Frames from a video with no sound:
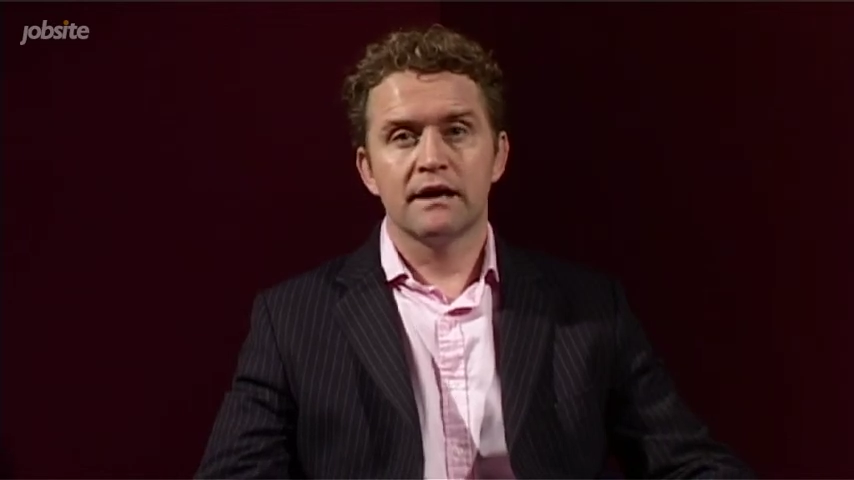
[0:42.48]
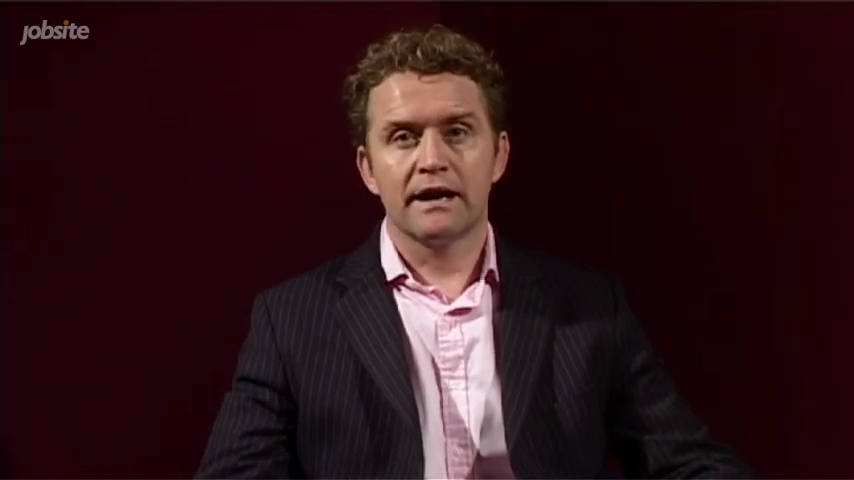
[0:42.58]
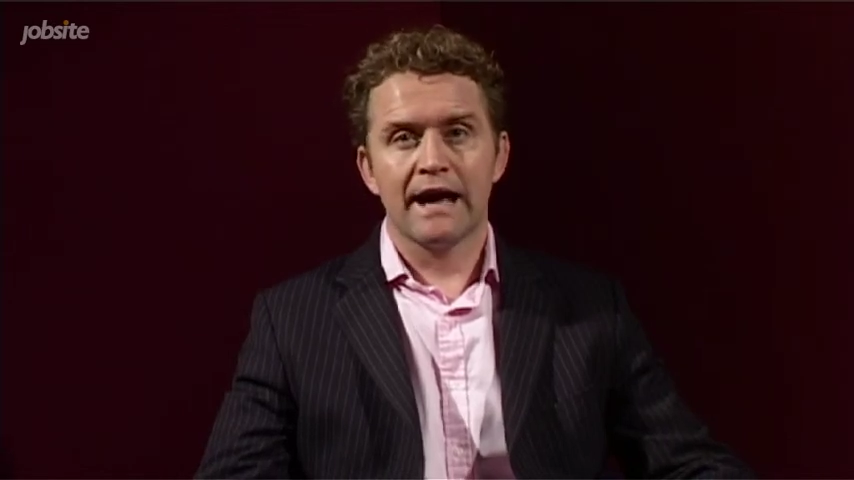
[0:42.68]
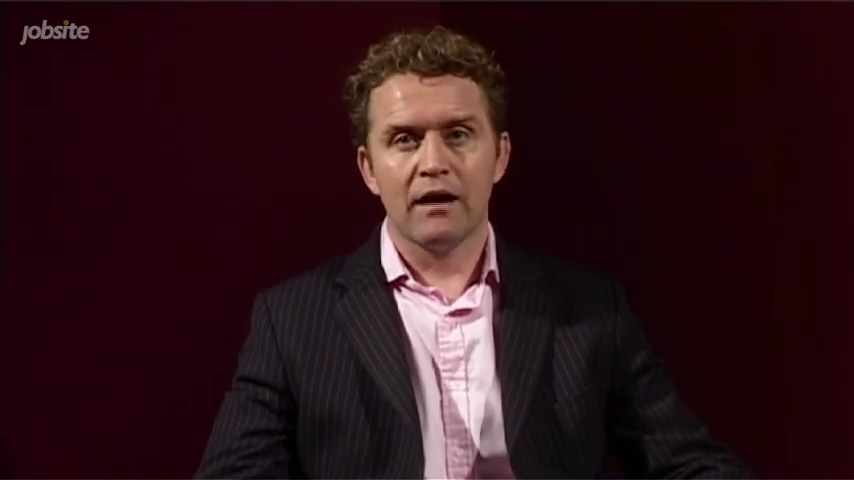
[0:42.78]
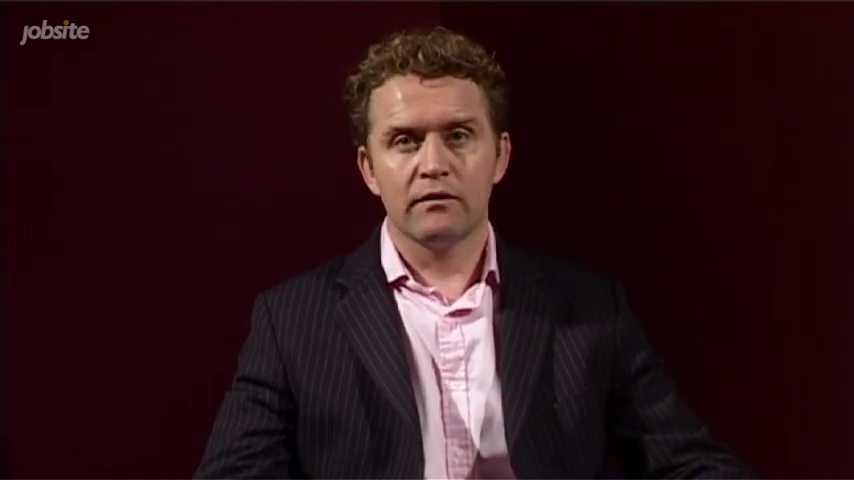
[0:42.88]

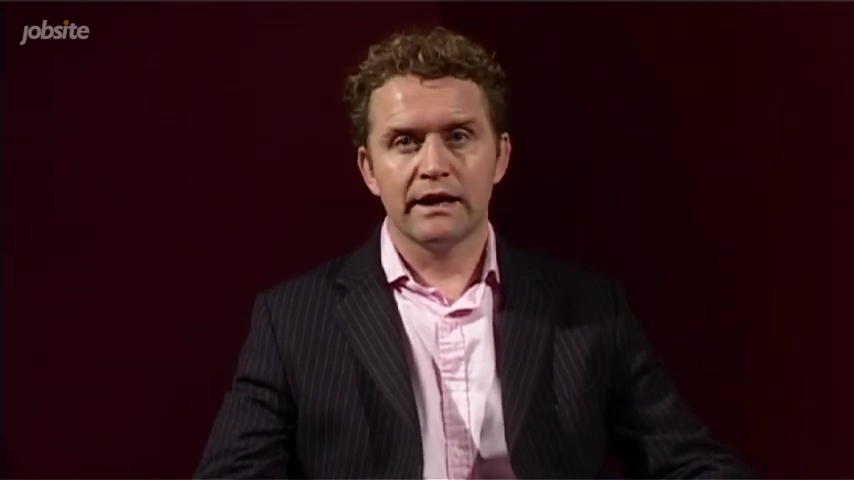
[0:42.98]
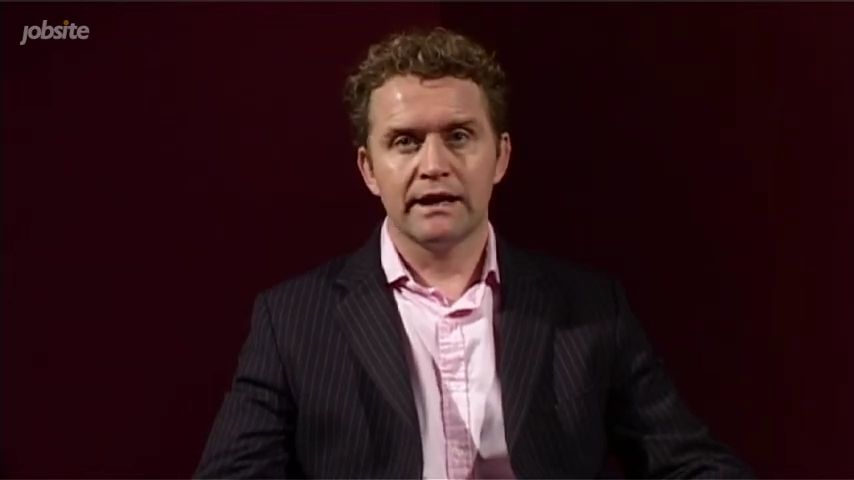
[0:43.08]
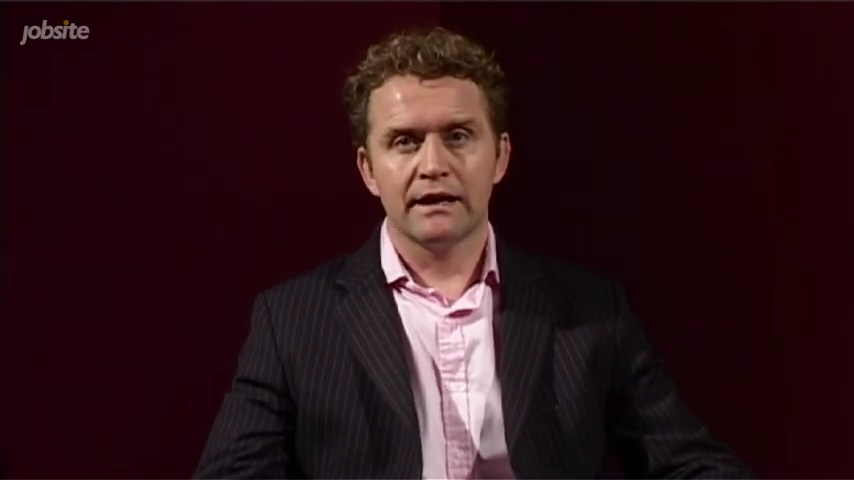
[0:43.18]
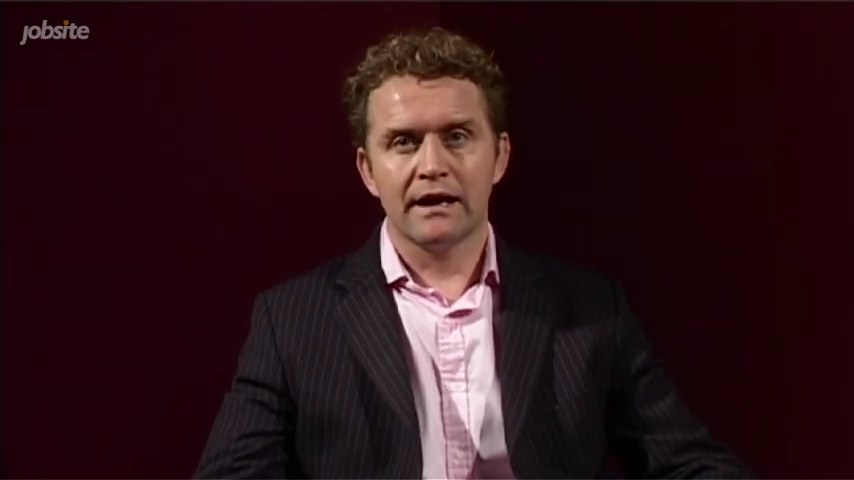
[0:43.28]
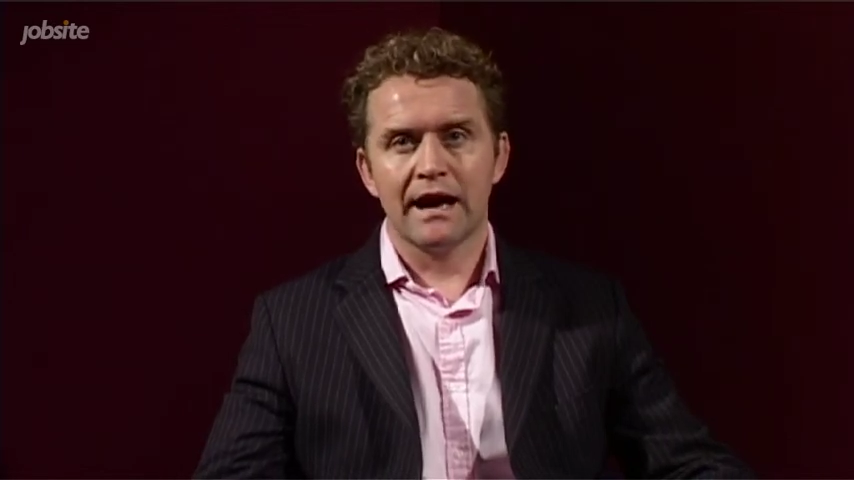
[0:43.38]
And how are
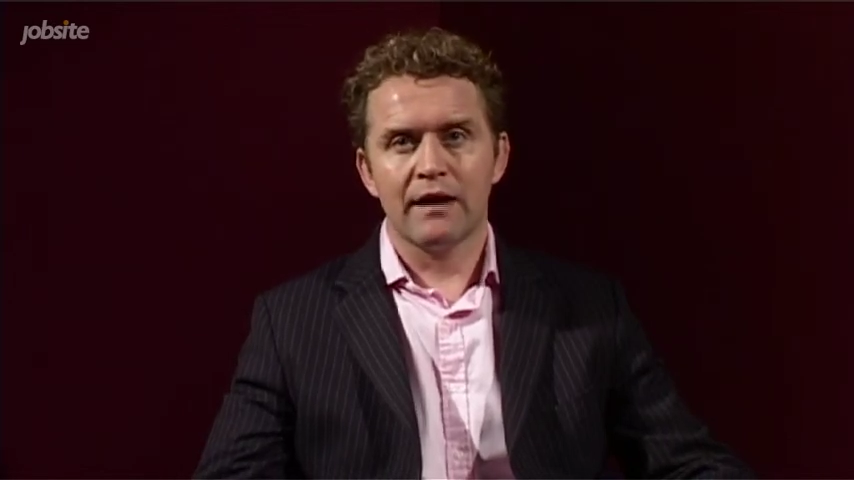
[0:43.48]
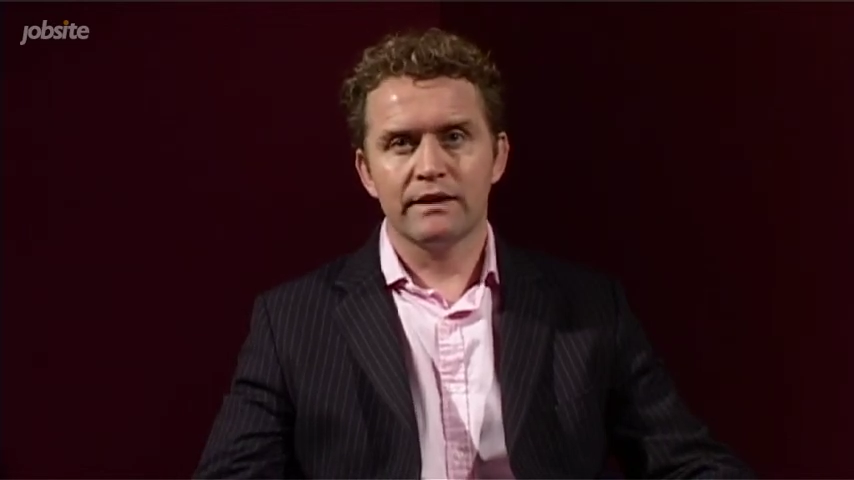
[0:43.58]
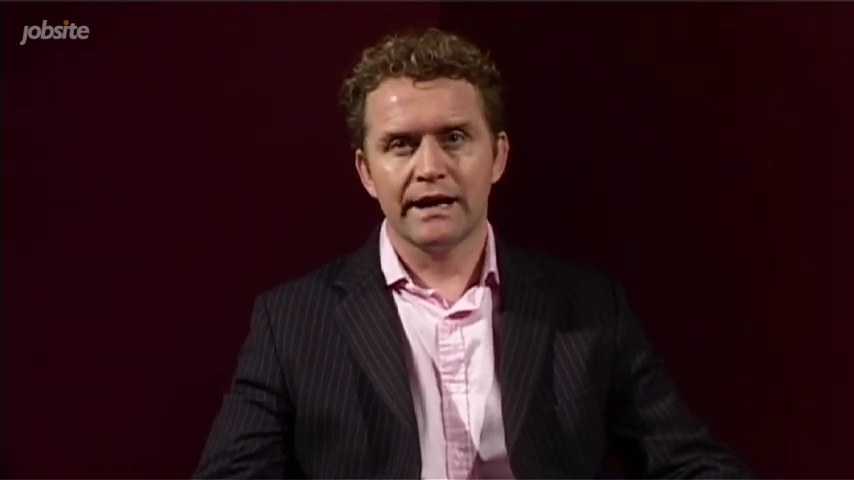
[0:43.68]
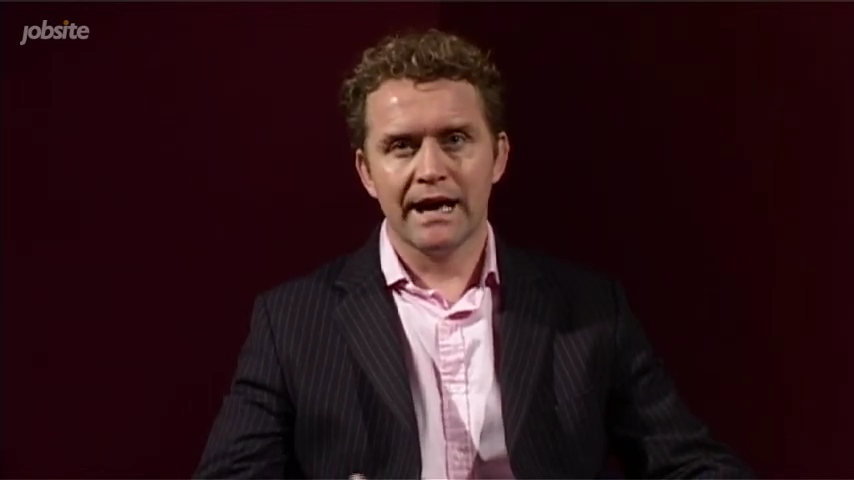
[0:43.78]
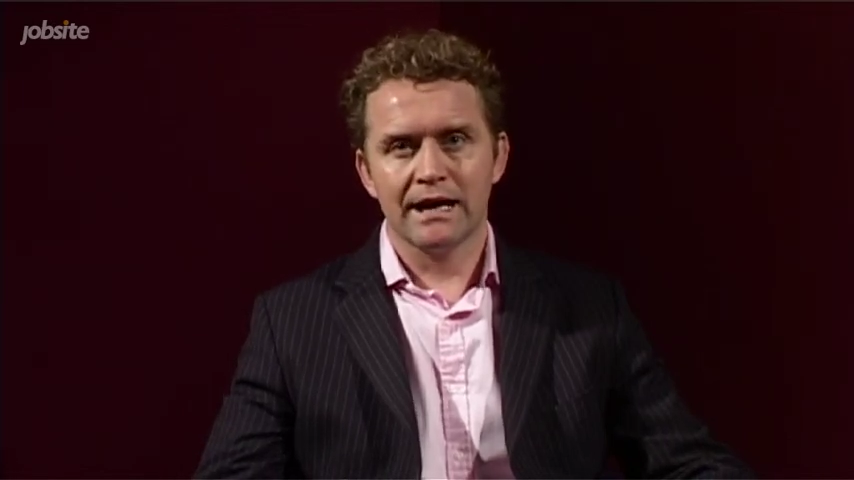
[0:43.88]
they
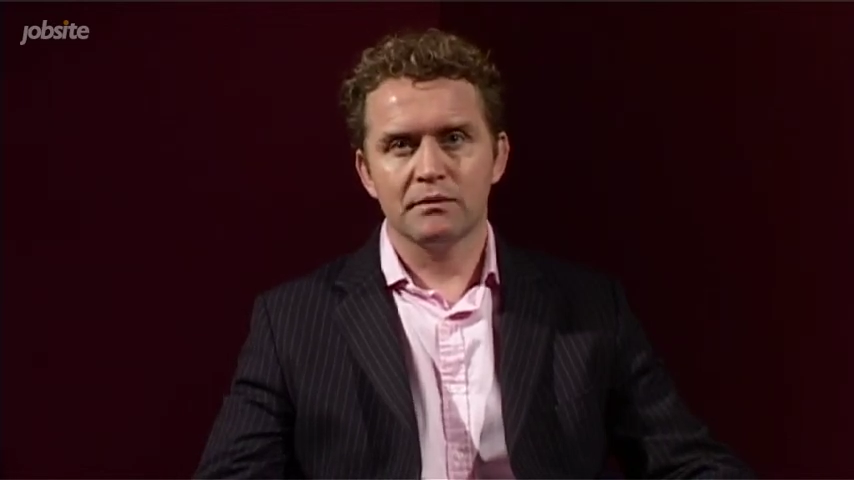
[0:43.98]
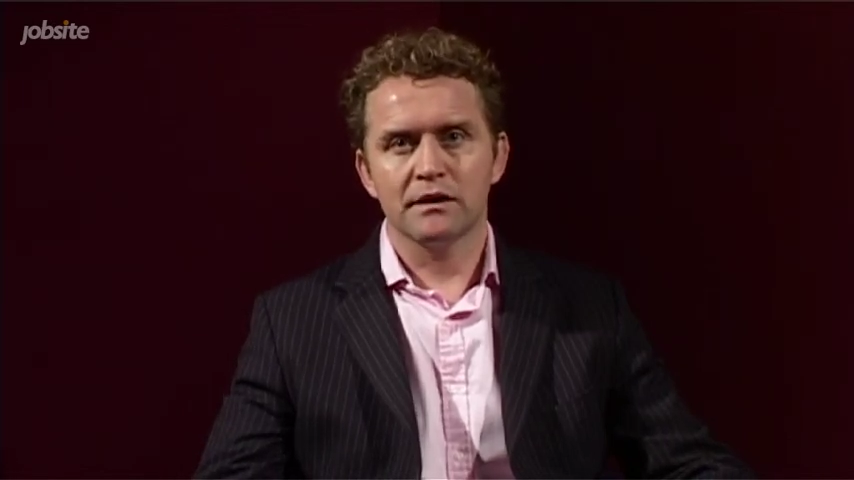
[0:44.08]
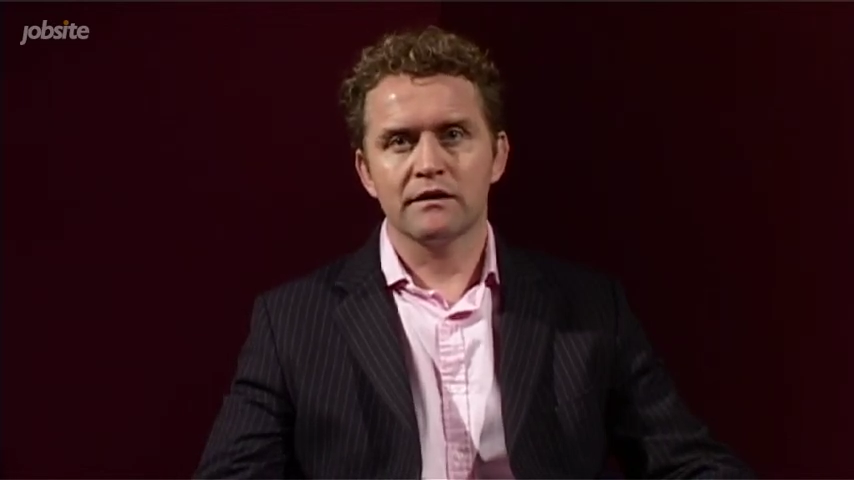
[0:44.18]
able